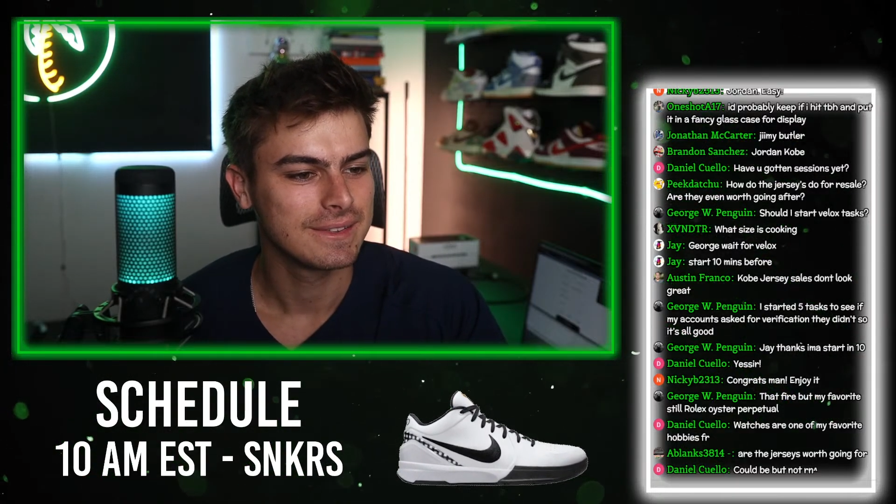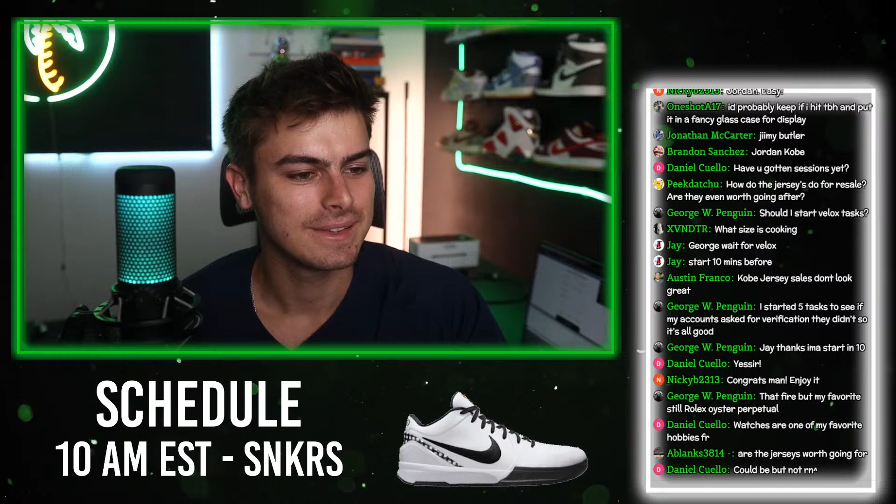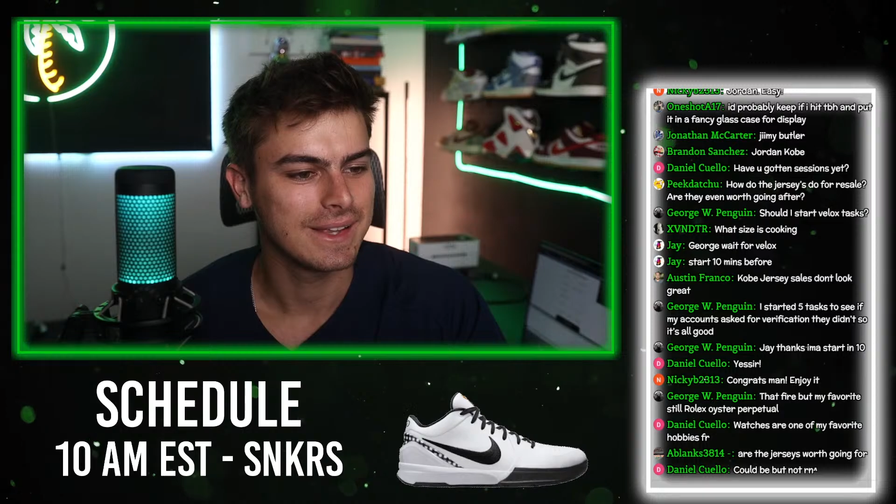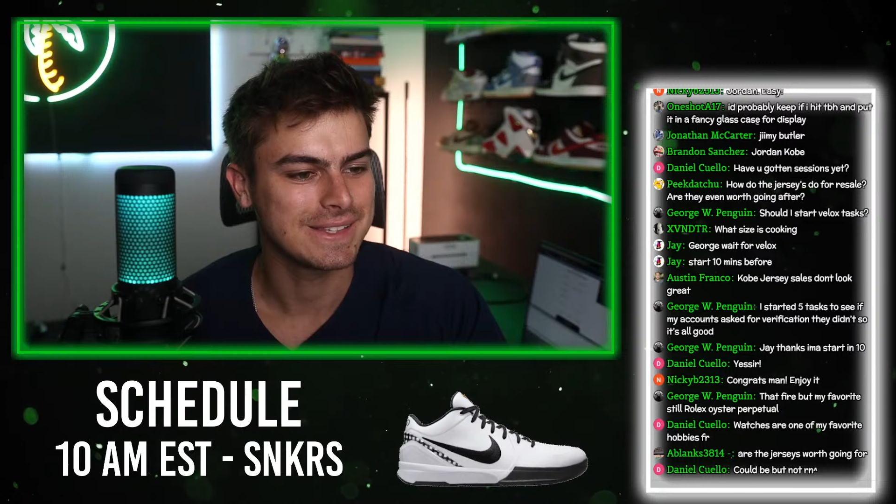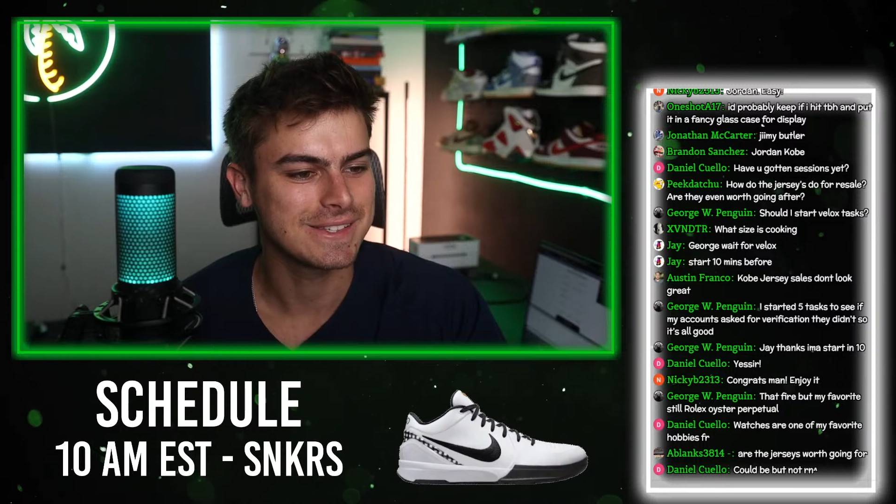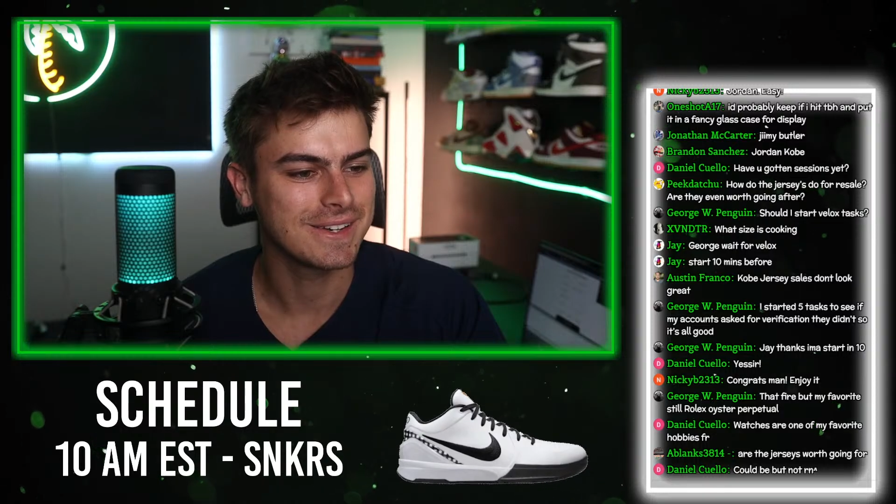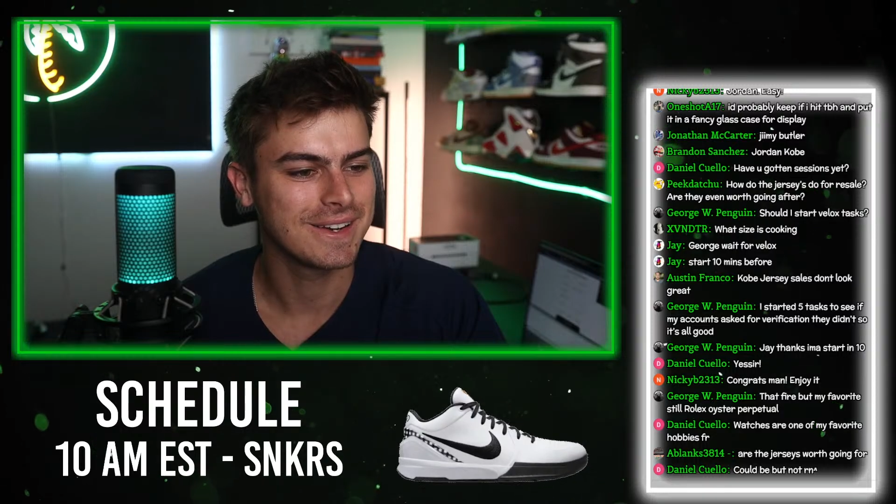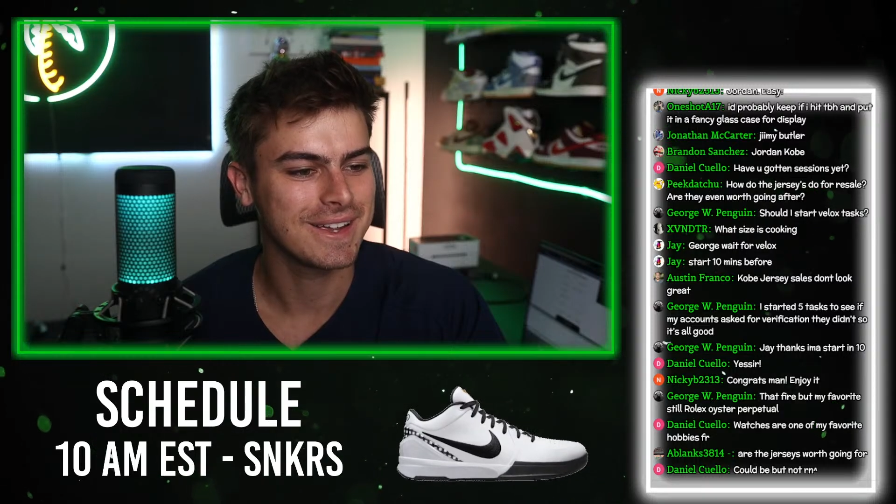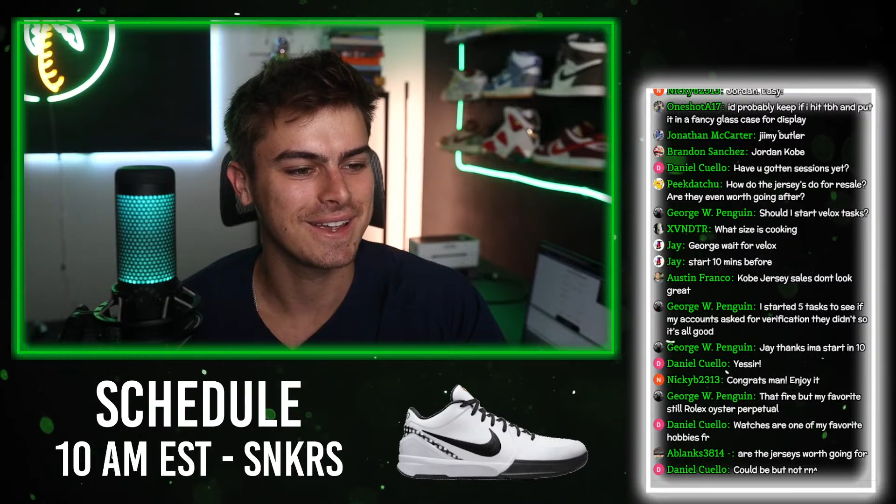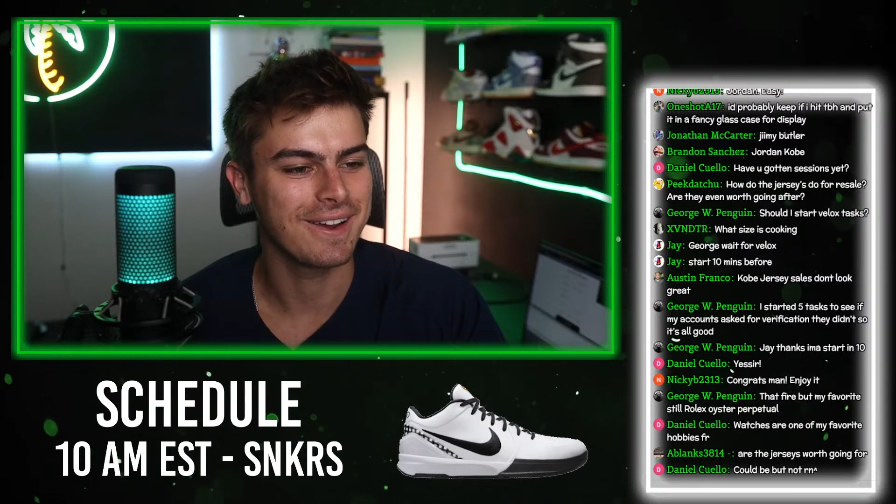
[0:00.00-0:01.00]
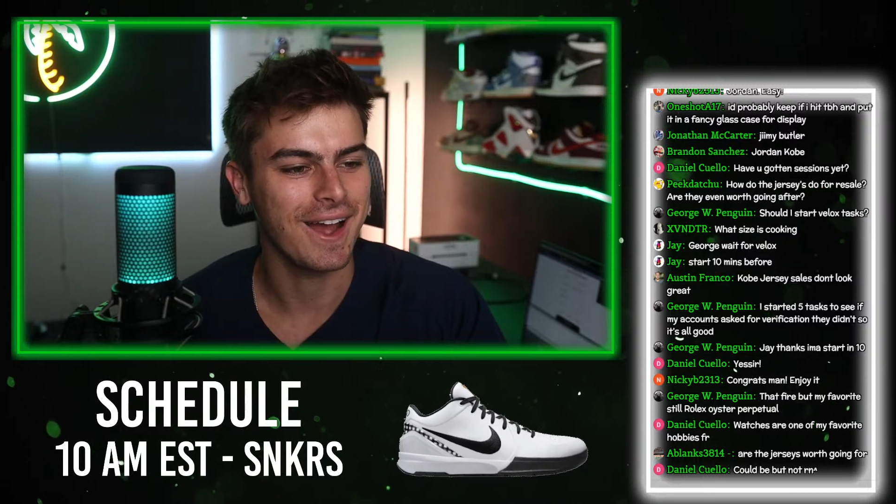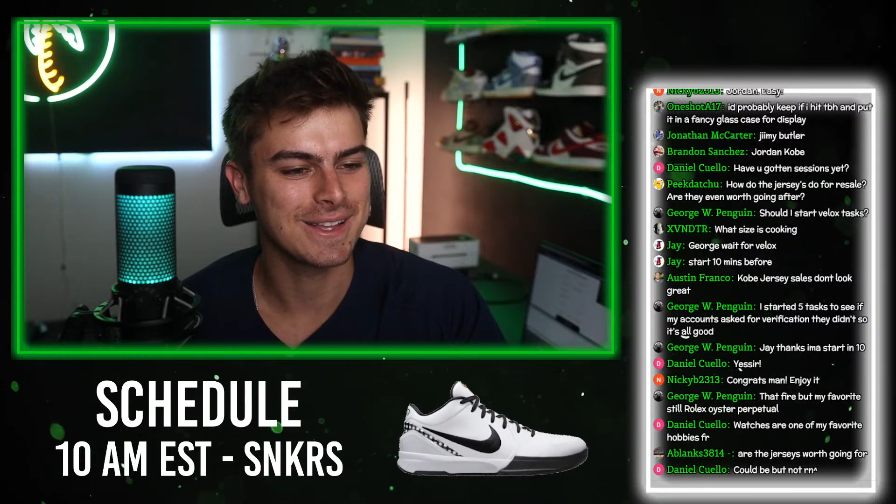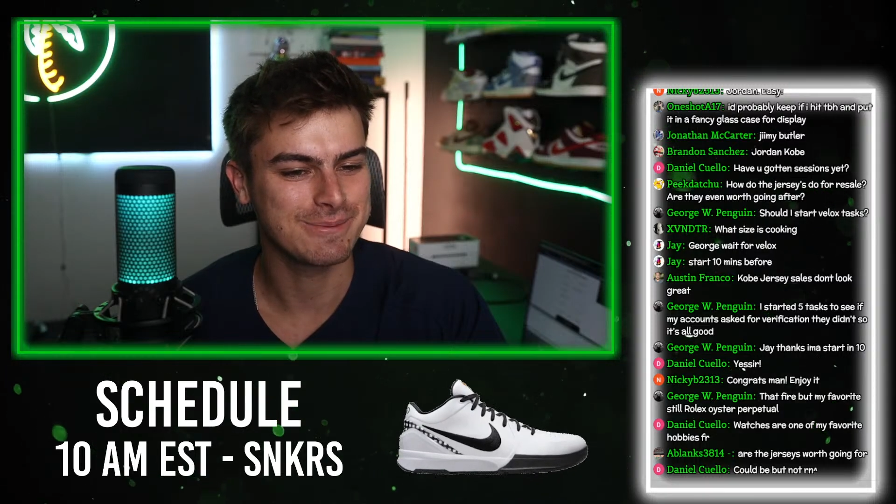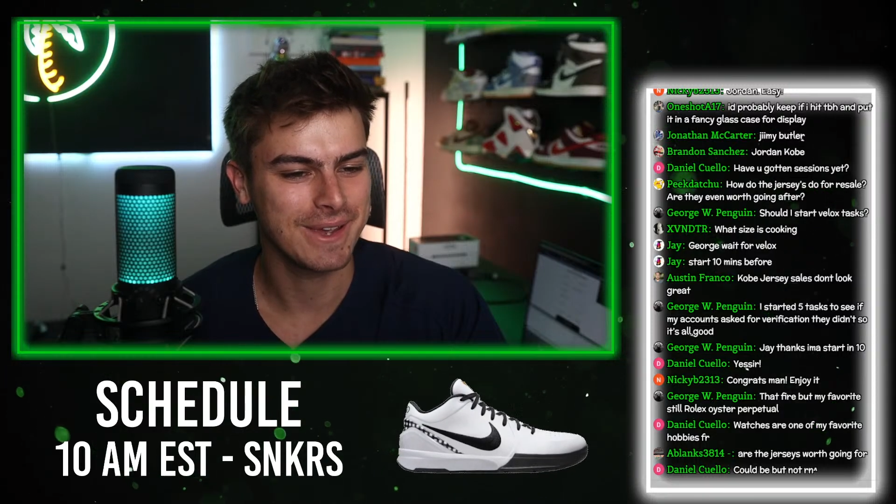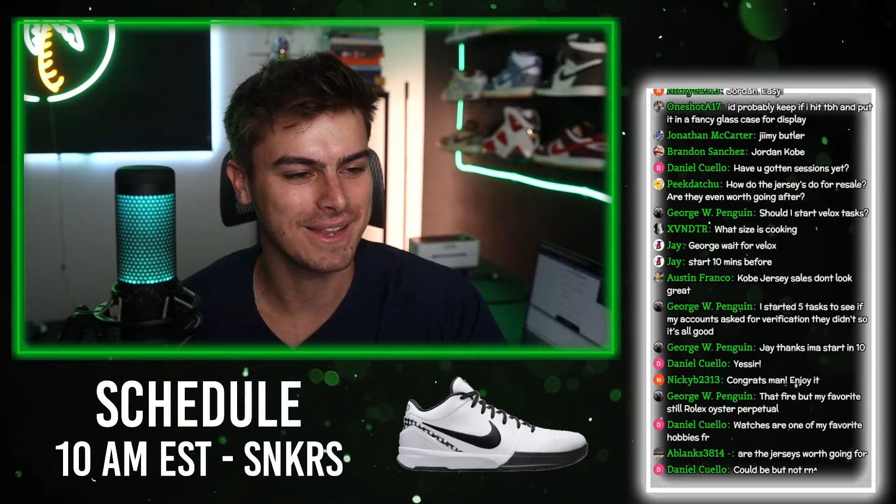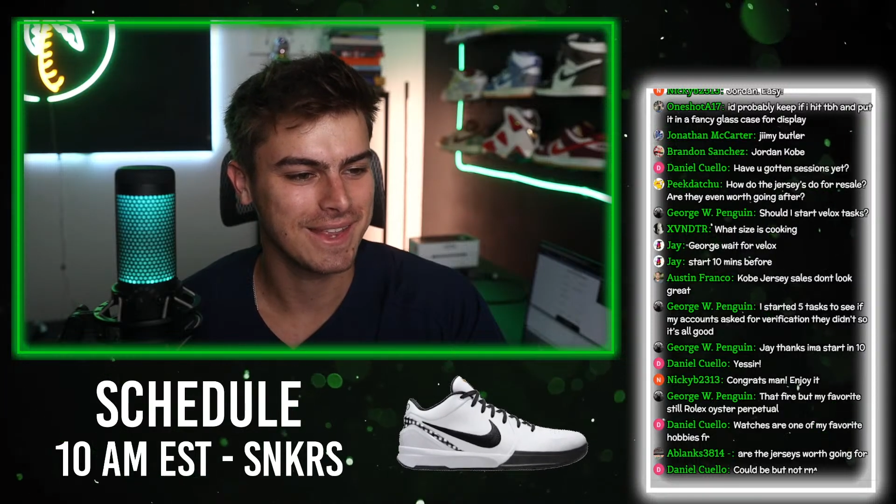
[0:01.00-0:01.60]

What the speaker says: Yes, sir. Congrats, man.